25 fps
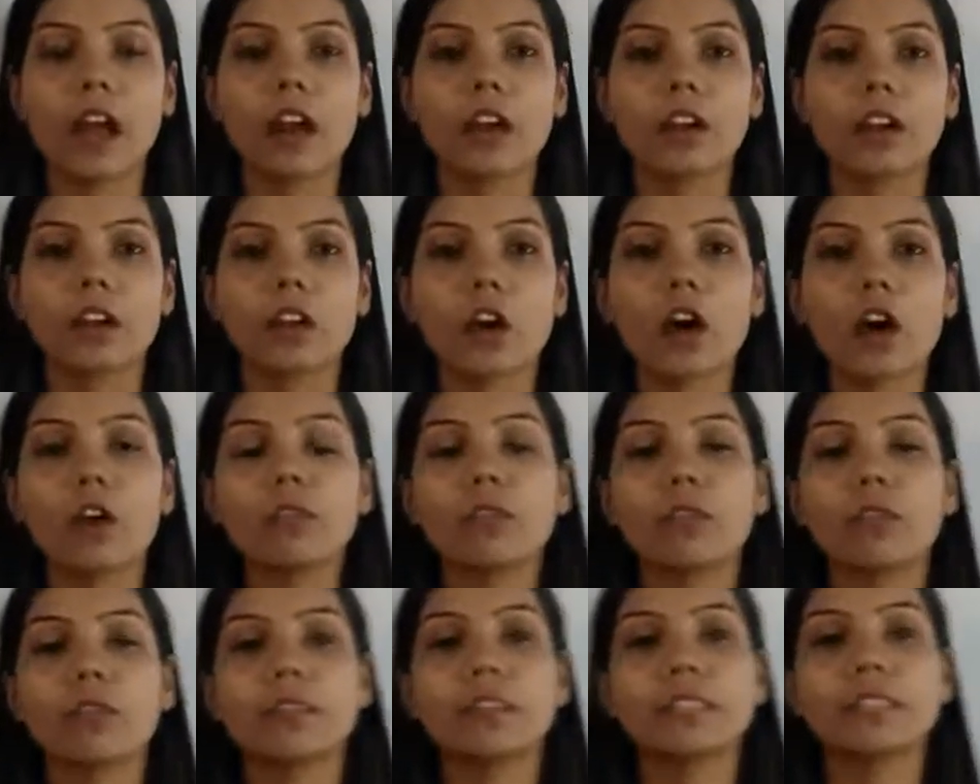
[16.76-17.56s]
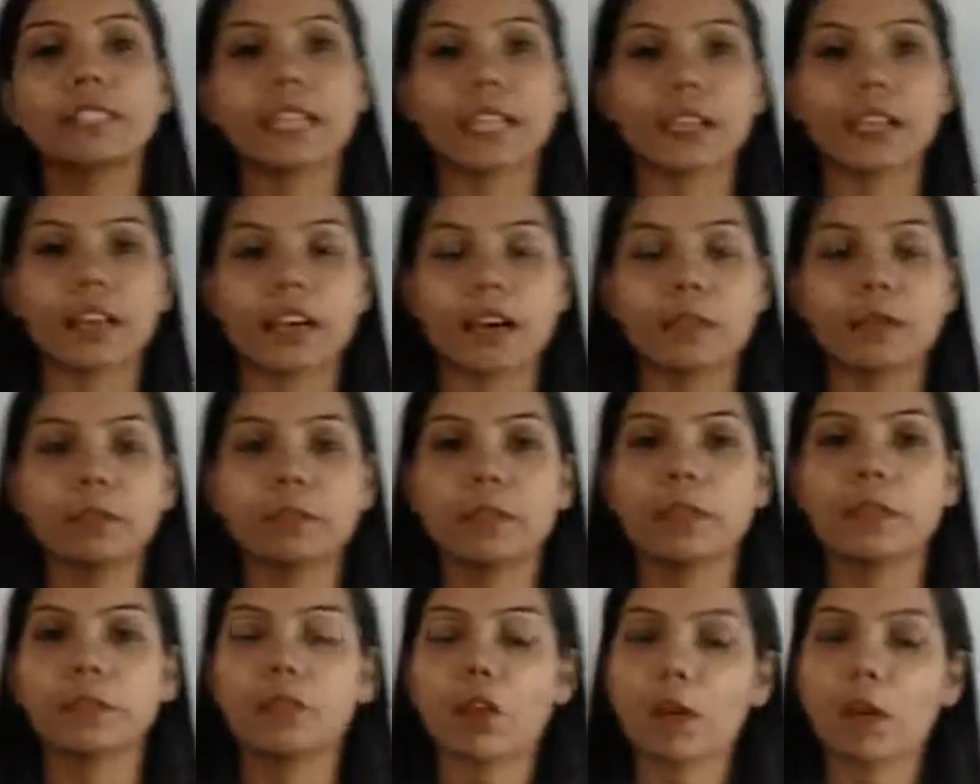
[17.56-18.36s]
Now we will take up
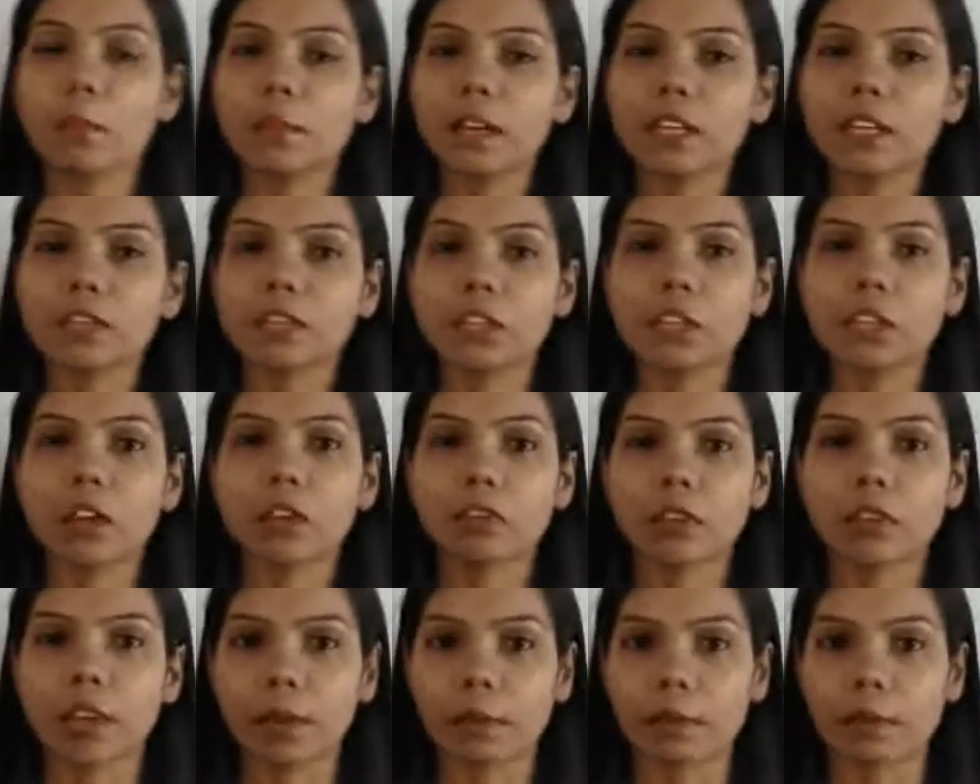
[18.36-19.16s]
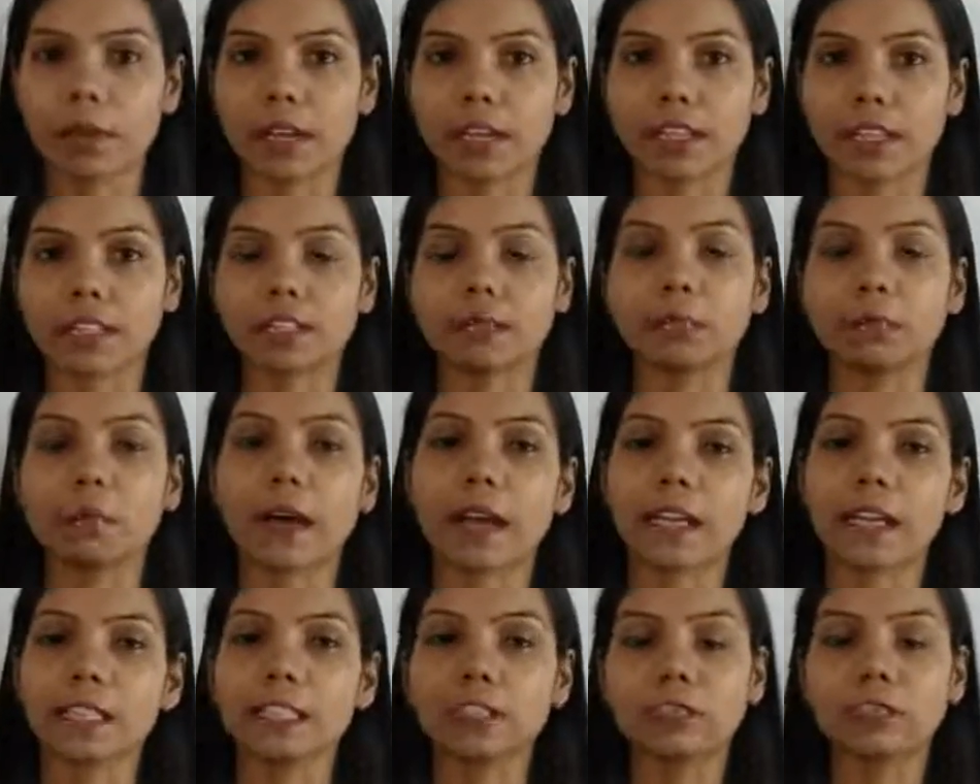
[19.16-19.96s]
the formation of image
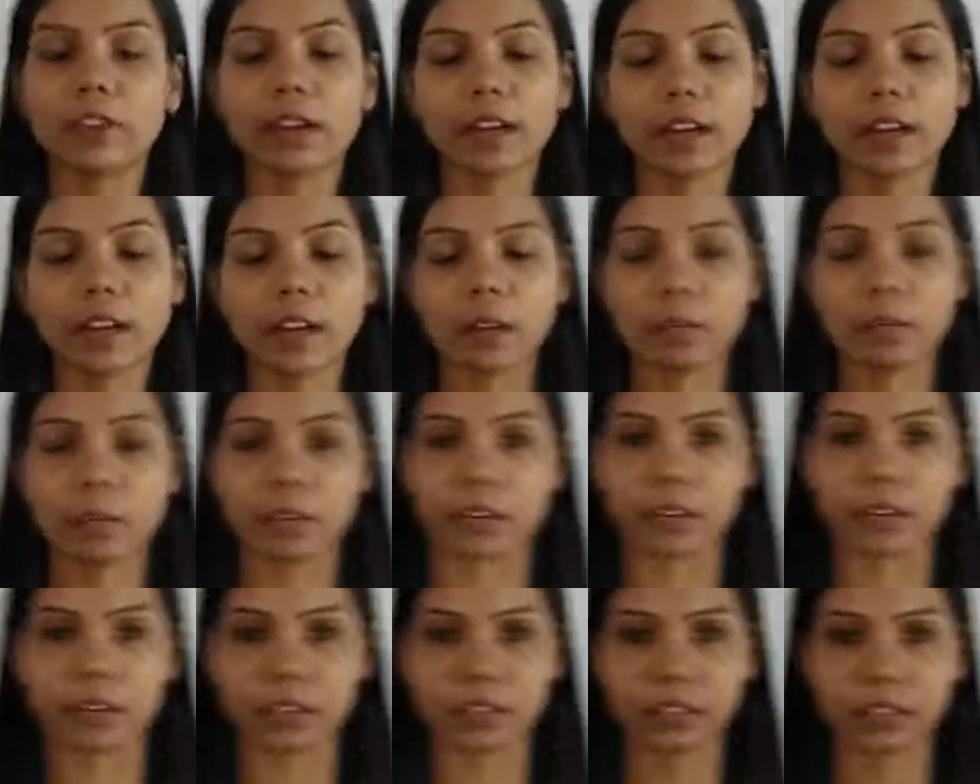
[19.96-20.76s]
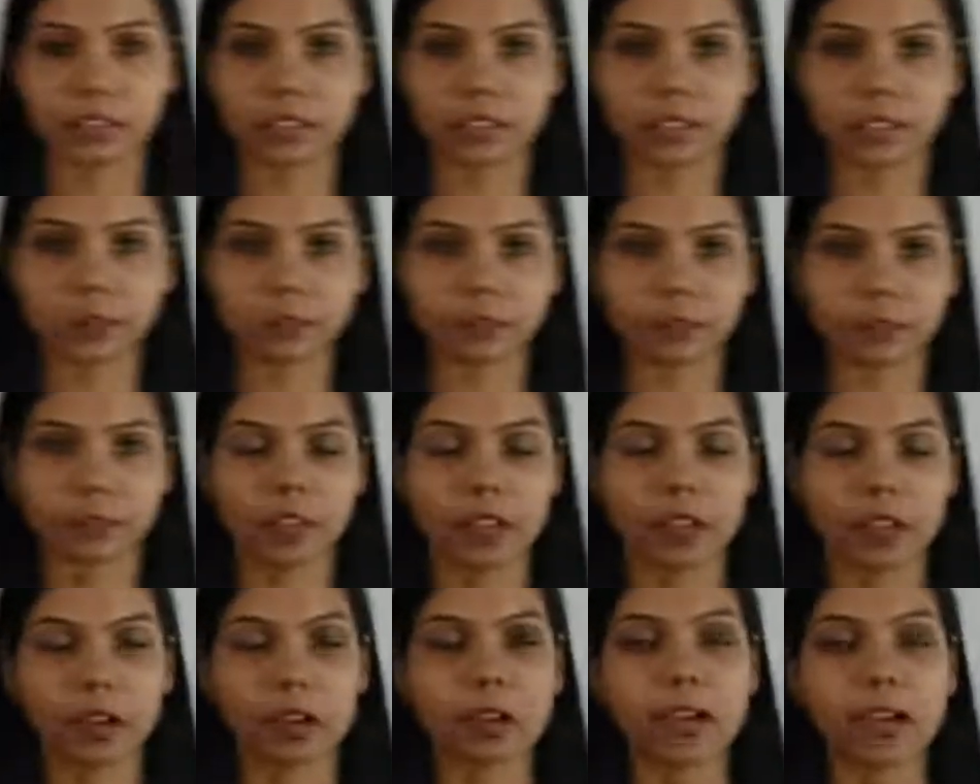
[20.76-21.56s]
by spherical mirrors.
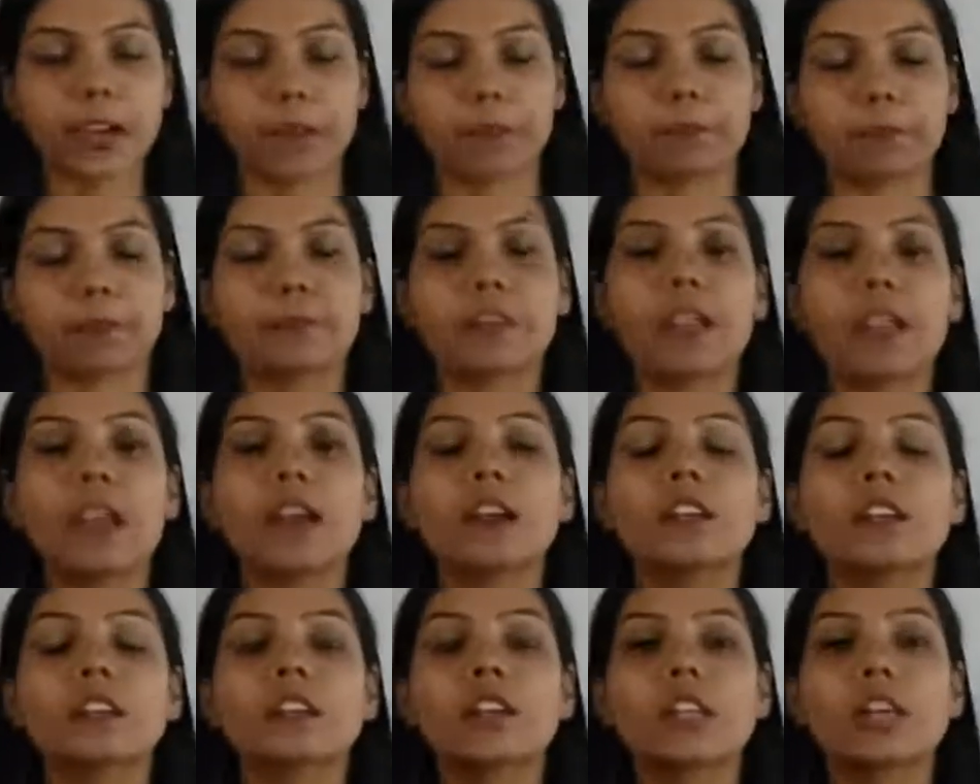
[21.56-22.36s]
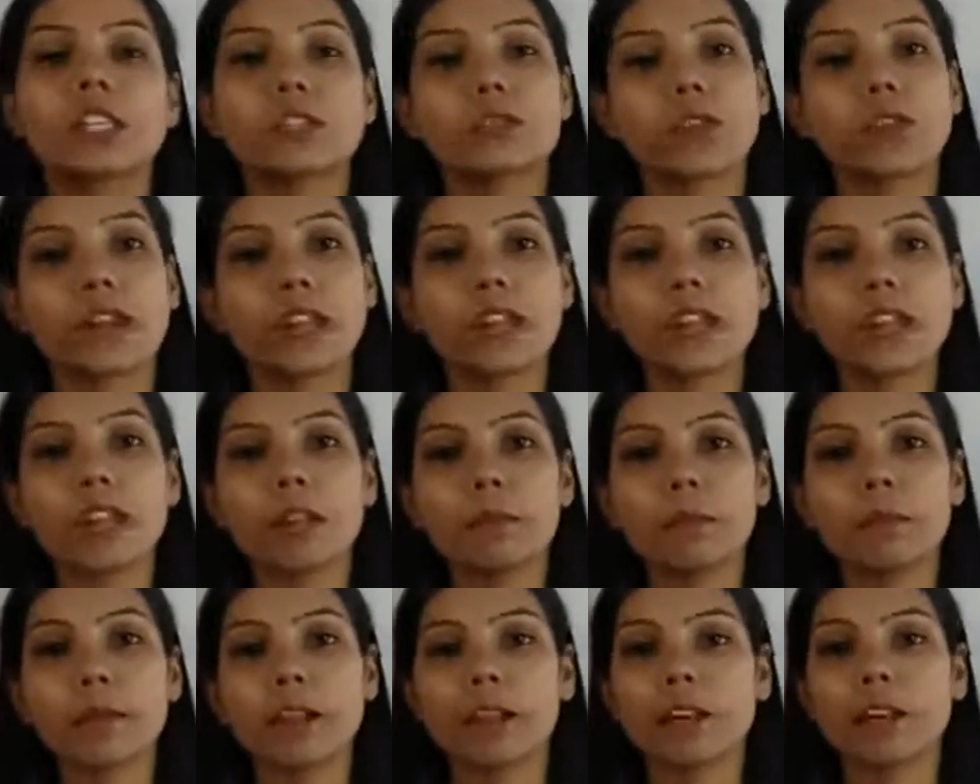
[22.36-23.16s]
Okay, so a spherical
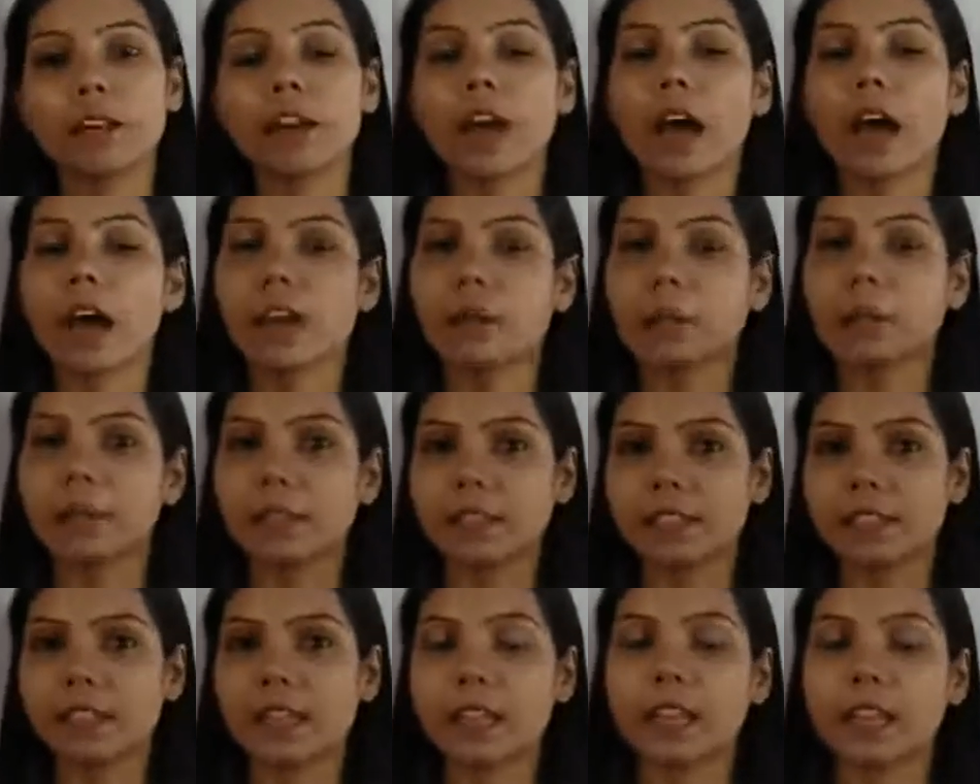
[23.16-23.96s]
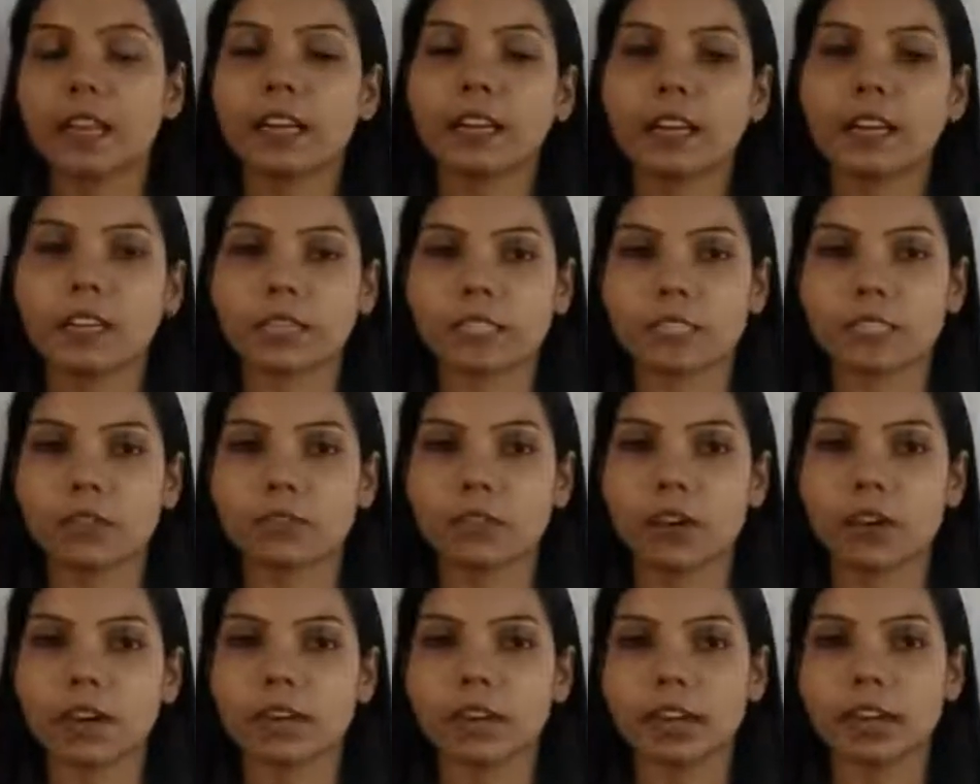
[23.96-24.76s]
mirror are basically
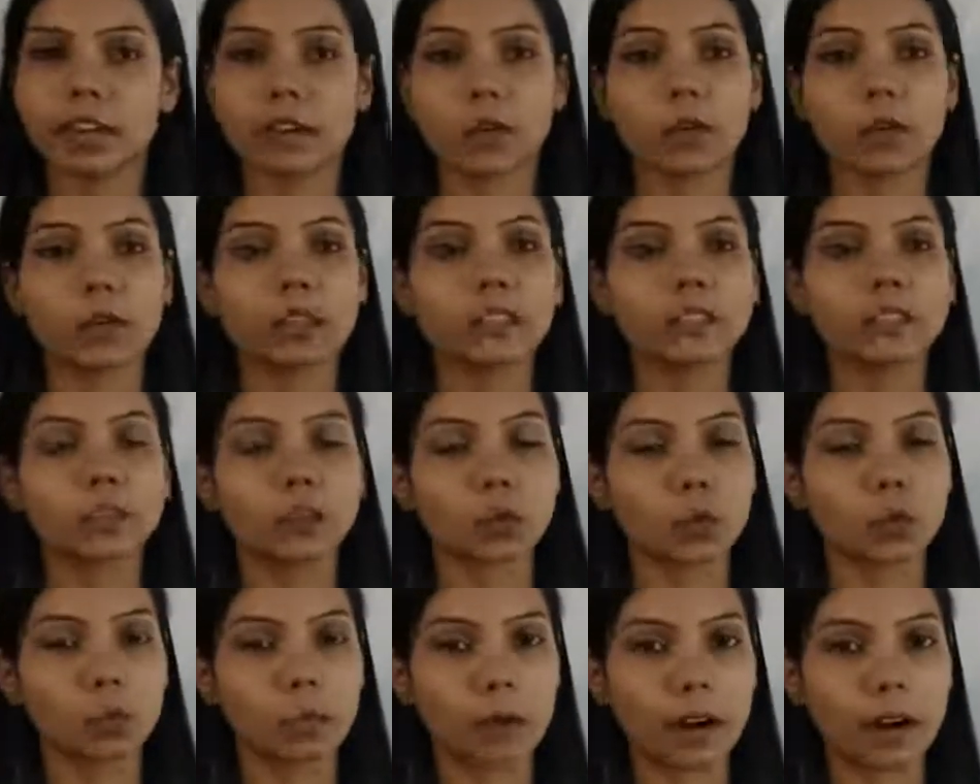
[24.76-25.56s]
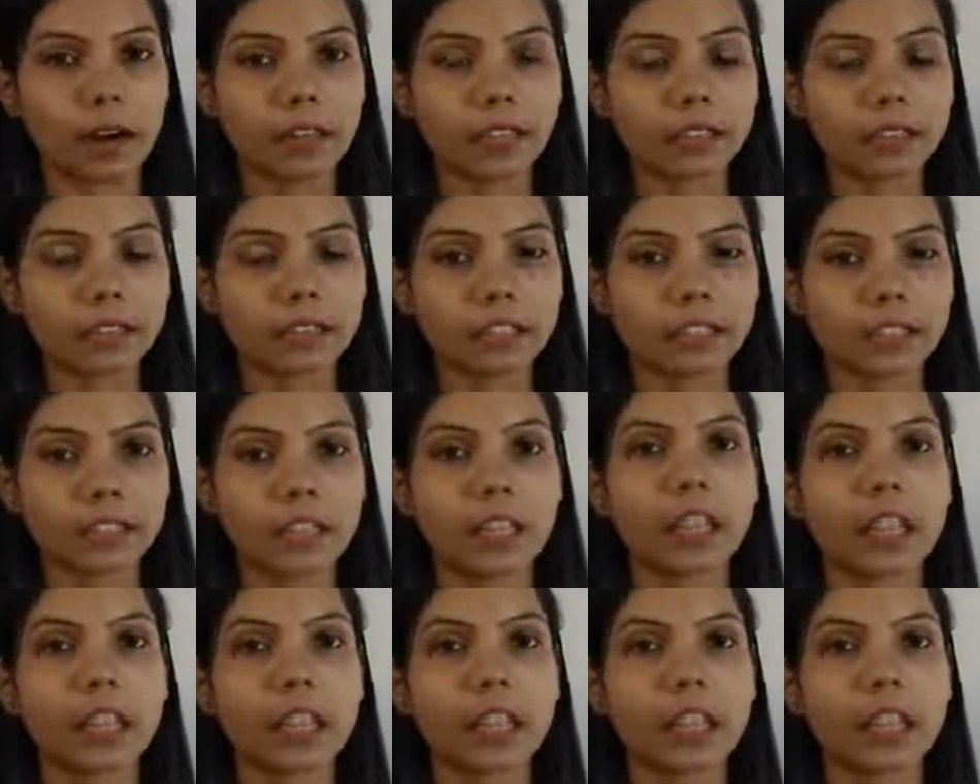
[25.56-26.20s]
classified into its two parts.